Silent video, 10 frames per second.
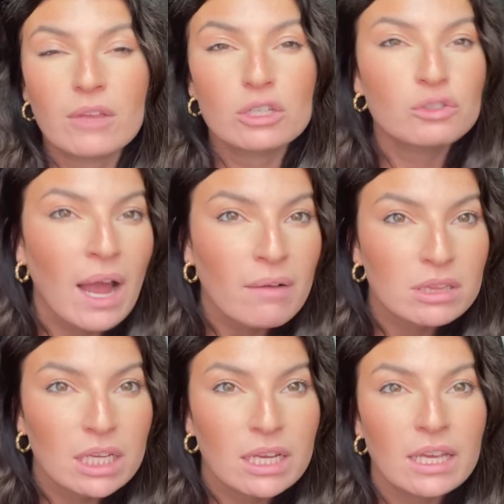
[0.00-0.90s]

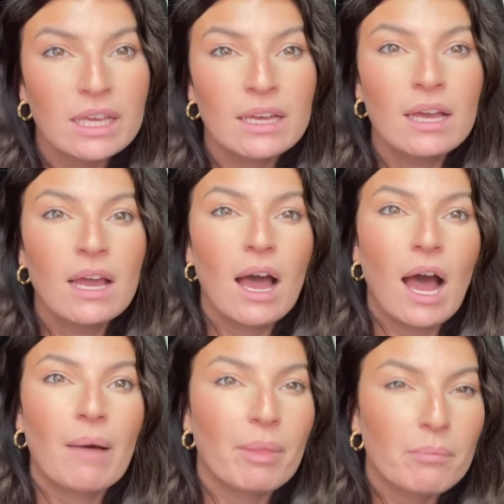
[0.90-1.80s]
traveling,
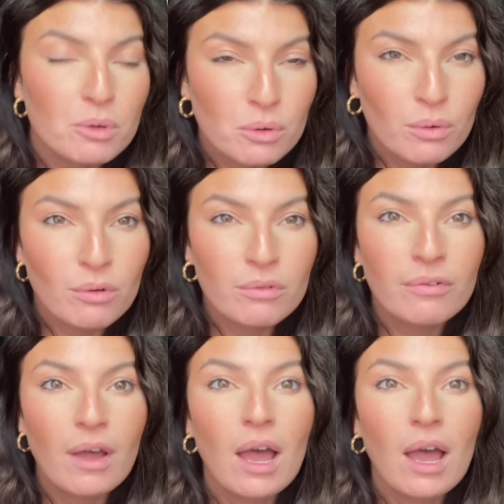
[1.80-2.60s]
the move.